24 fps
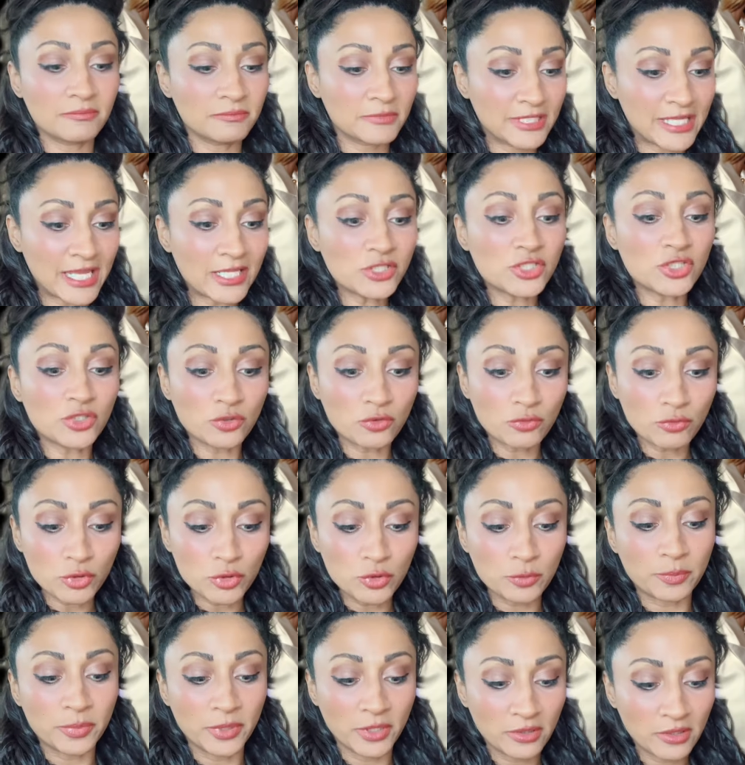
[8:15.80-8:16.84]
get your
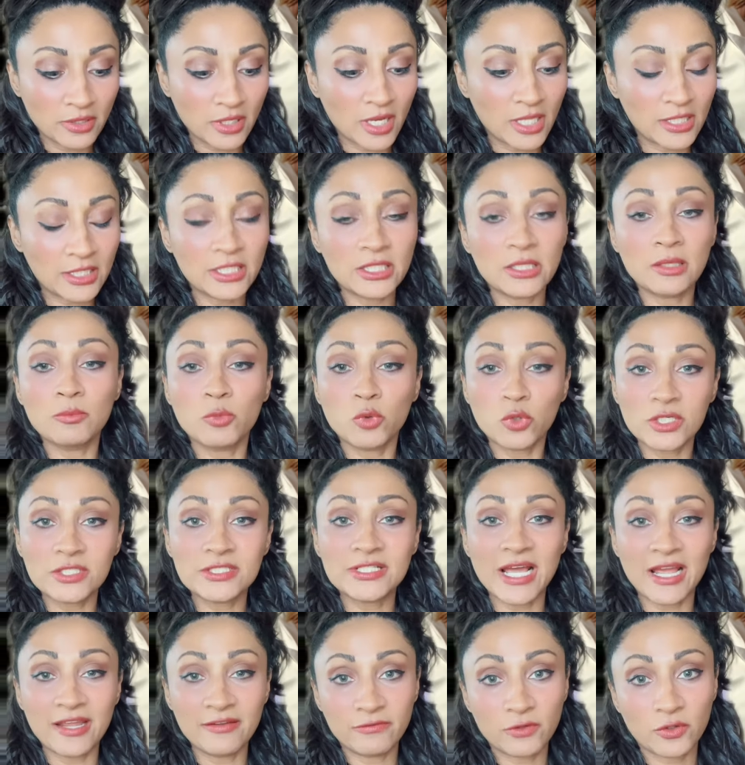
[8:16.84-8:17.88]
group a little more
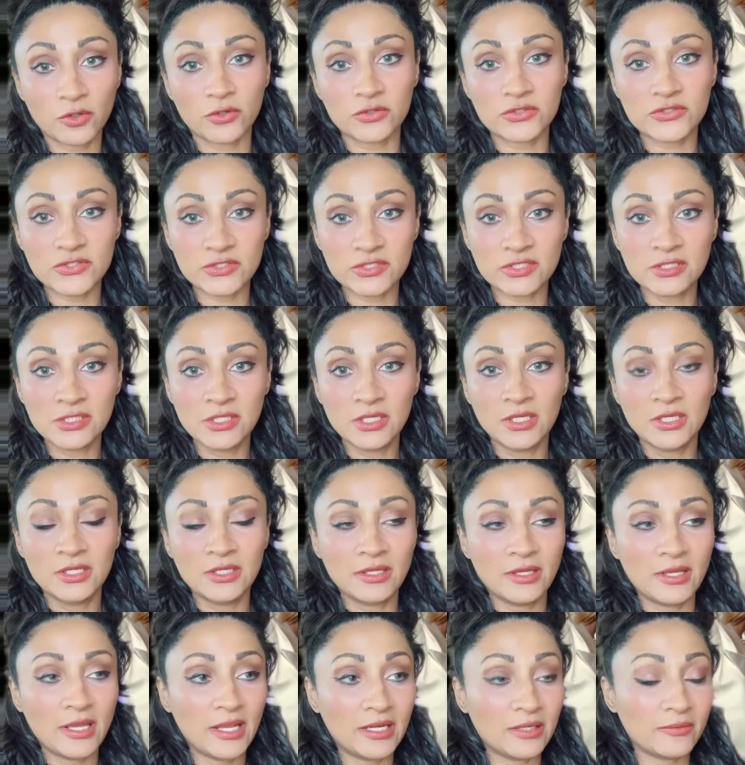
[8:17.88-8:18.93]
diverse.
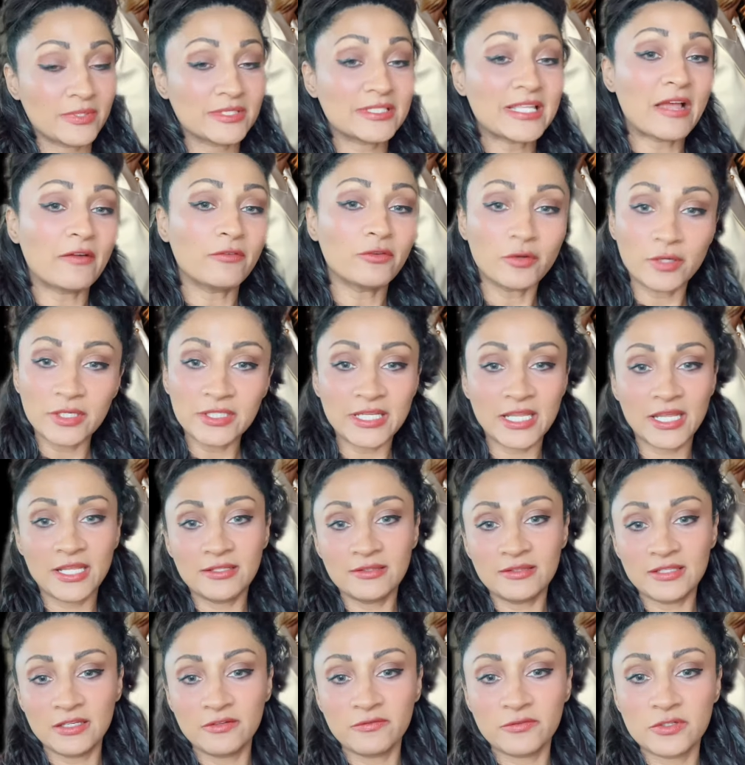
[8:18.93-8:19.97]
Anyways, have a great day.
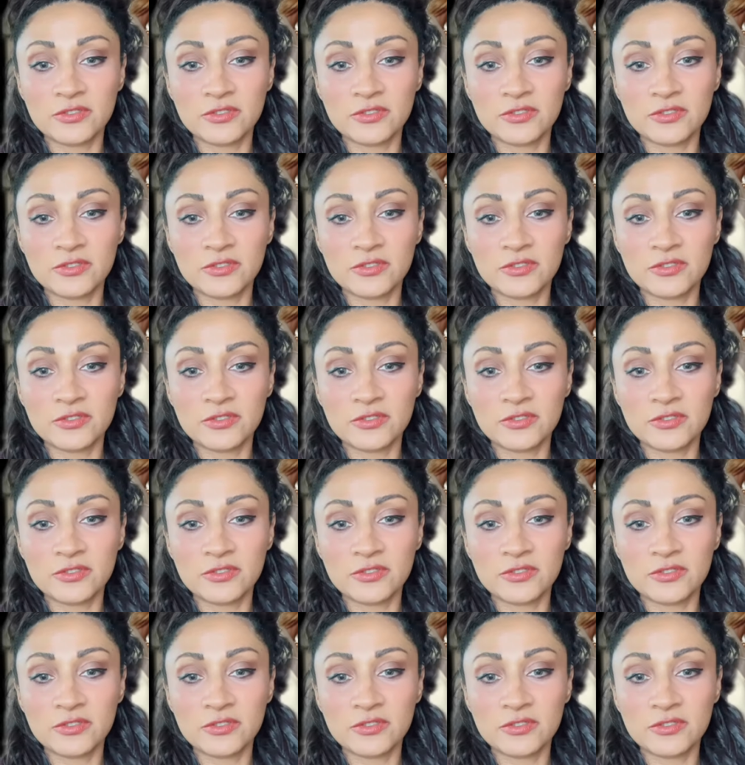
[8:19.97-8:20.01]
Think for